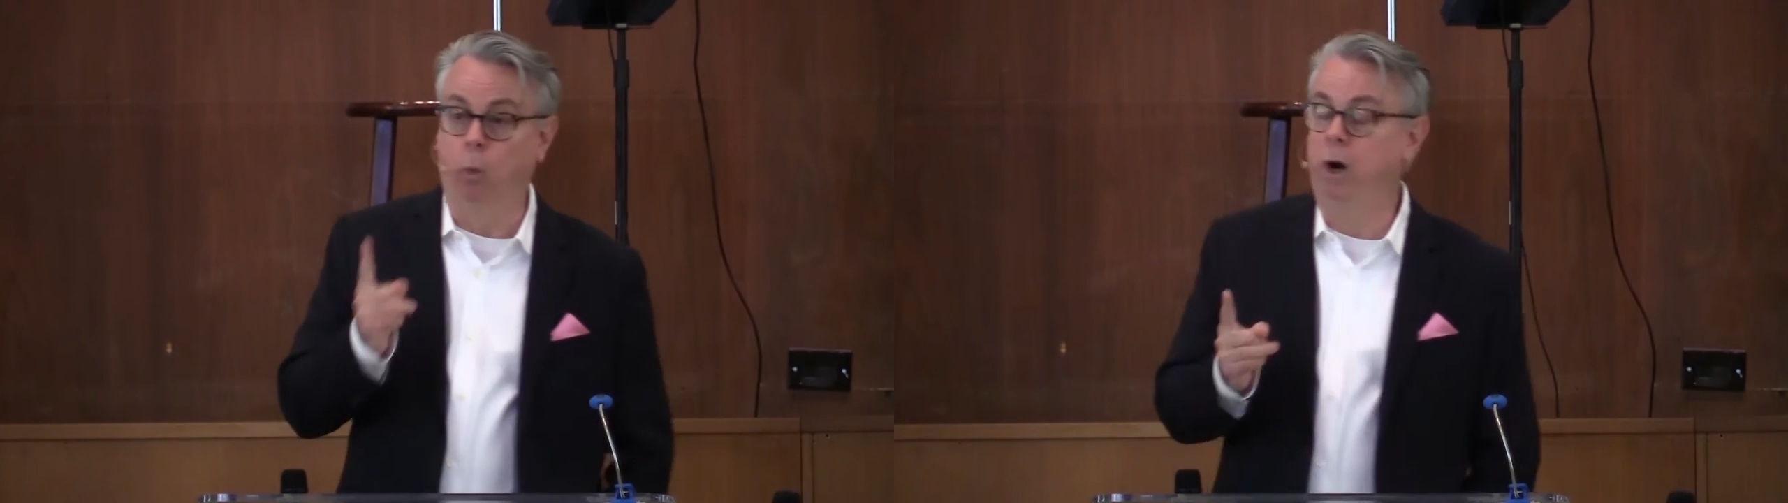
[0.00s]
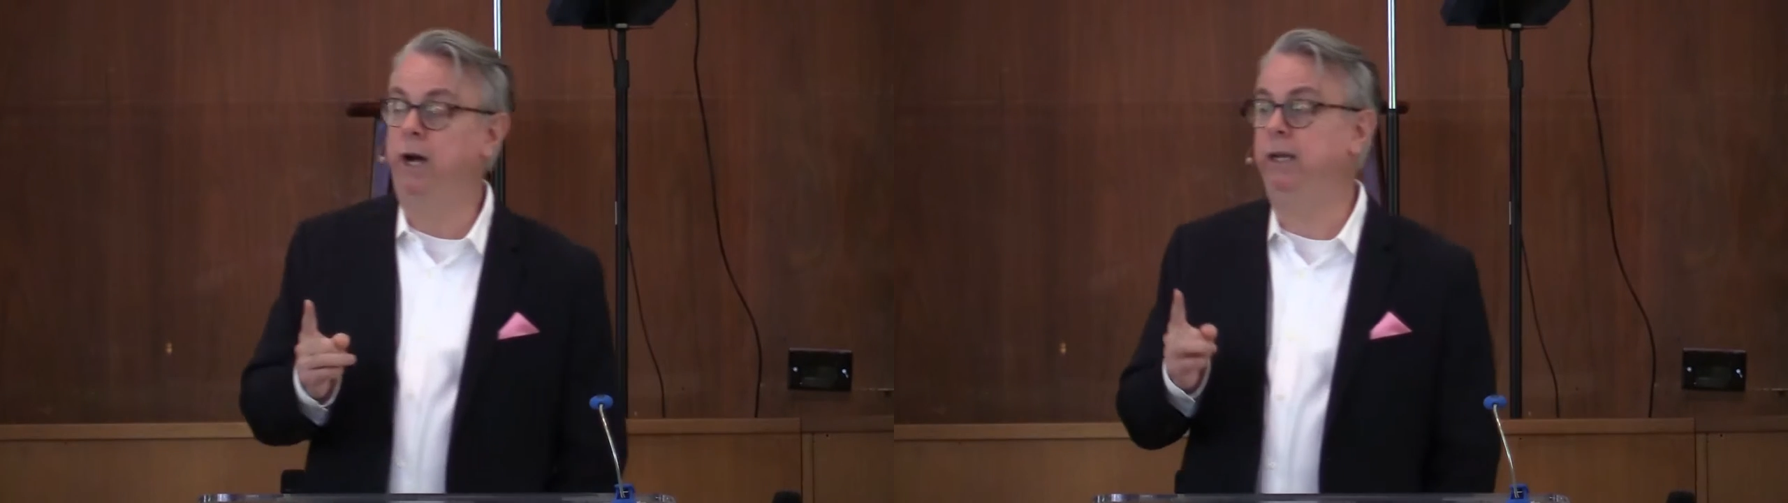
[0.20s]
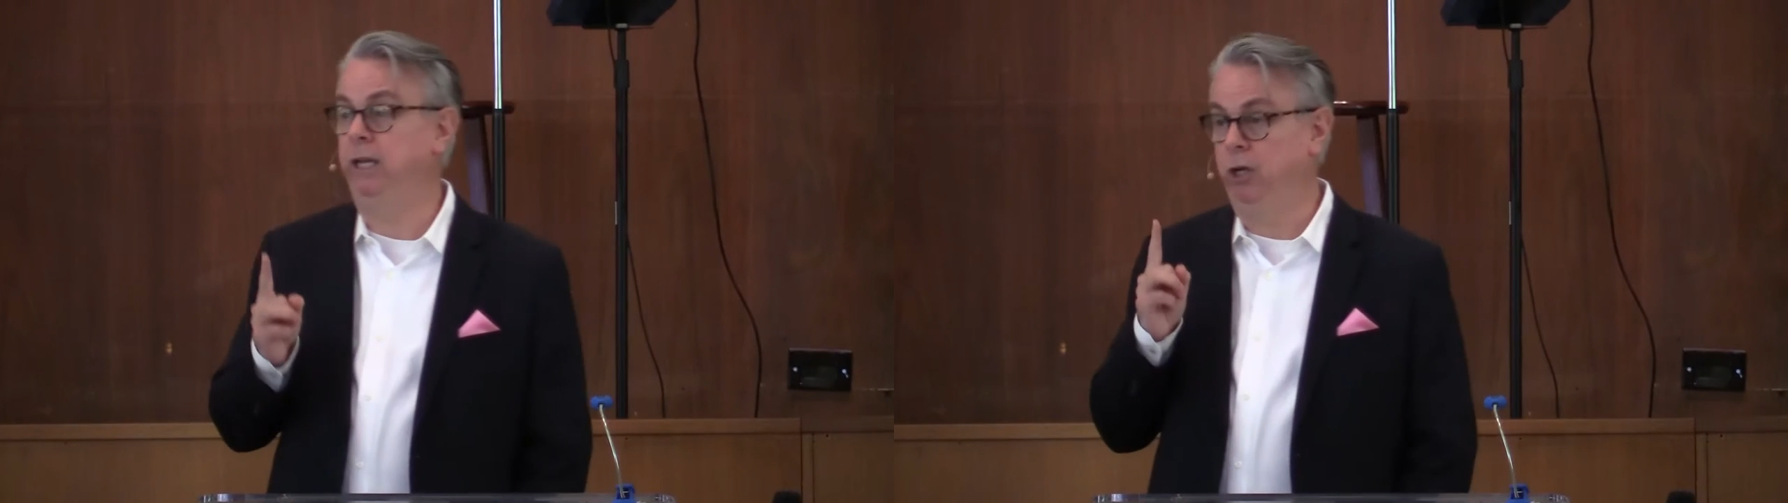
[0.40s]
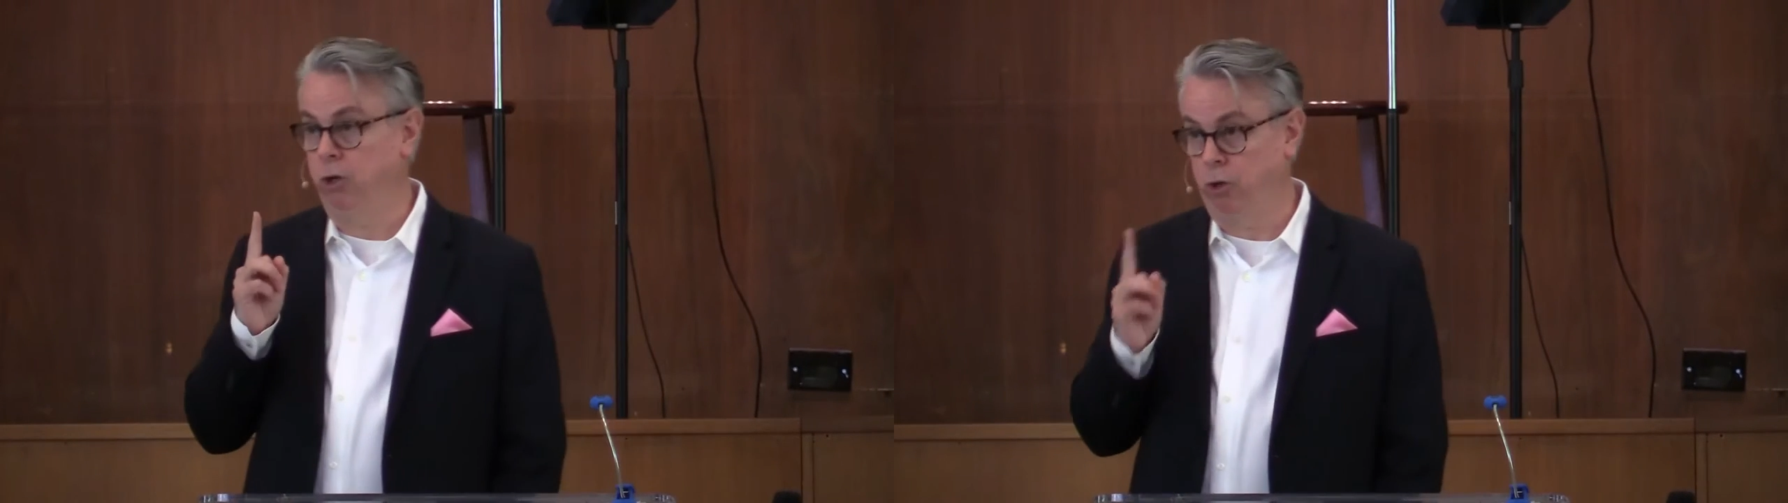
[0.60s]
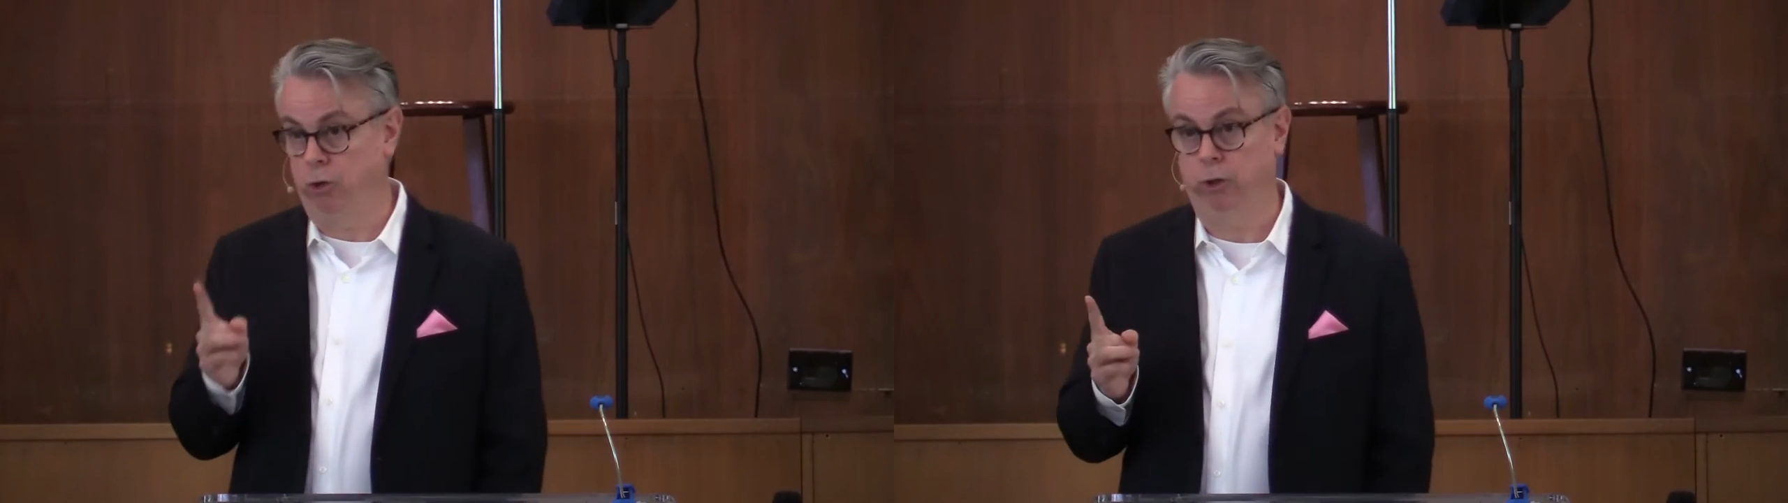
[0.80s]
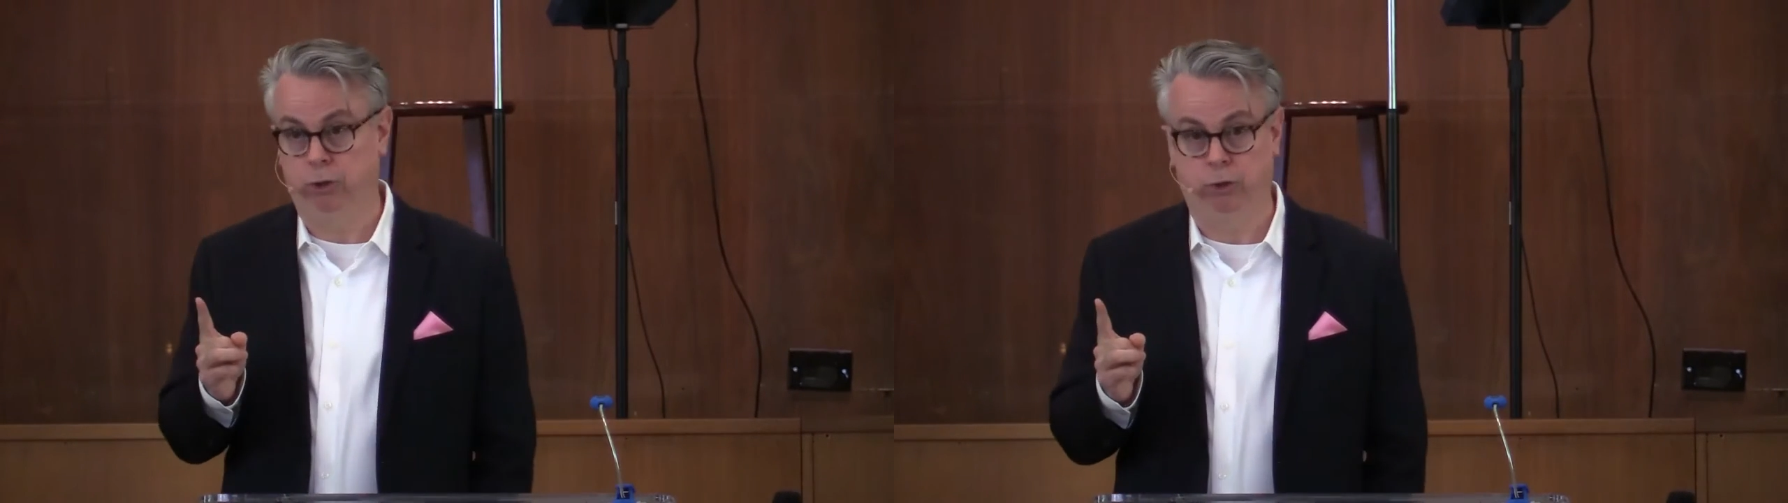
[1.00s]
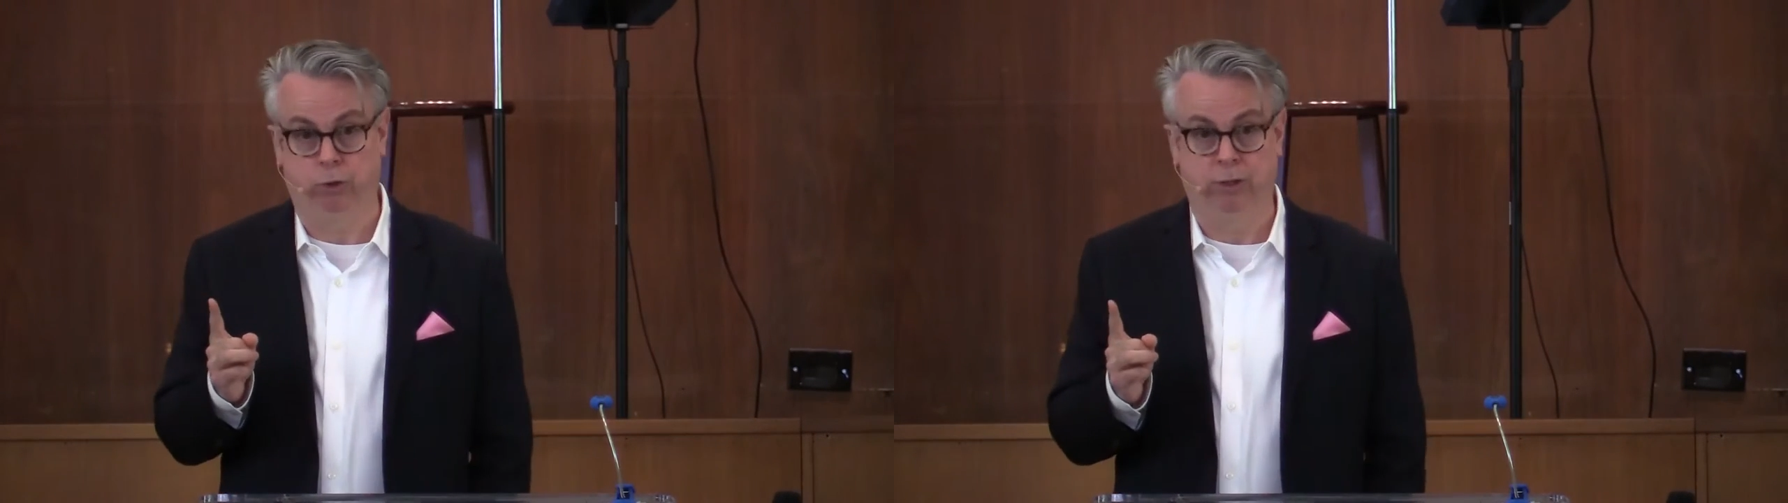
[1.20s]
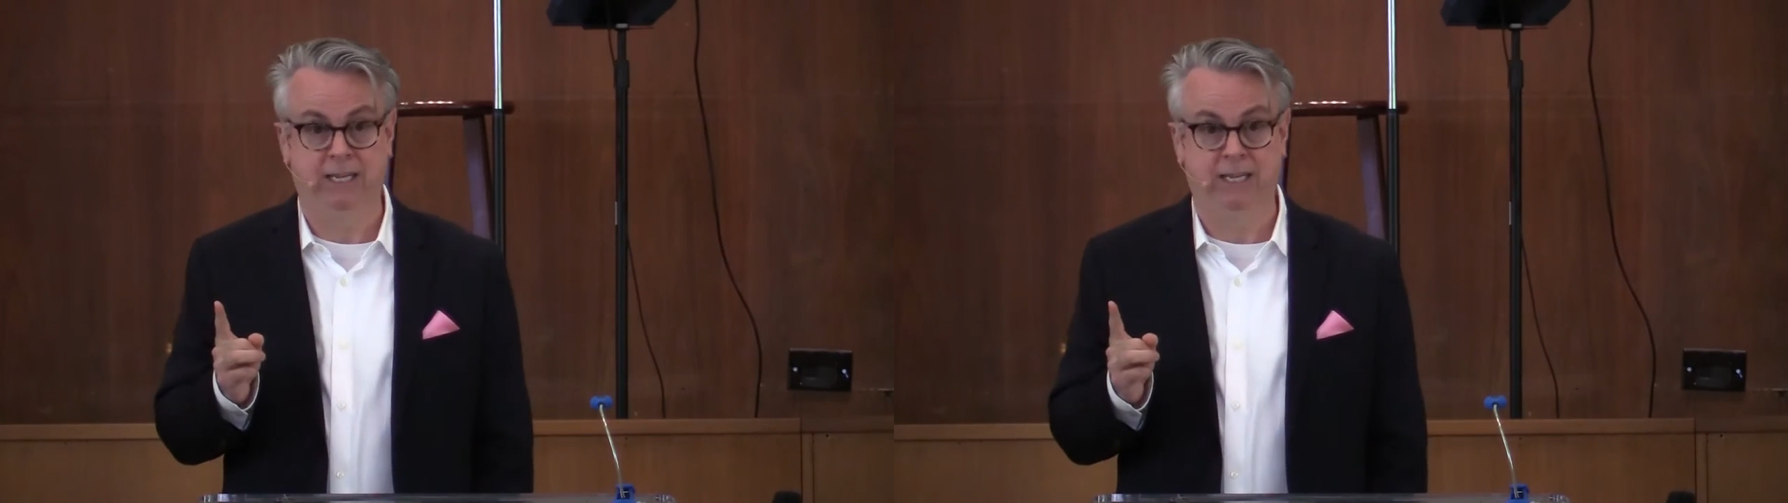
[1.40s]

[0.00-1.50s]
one encourager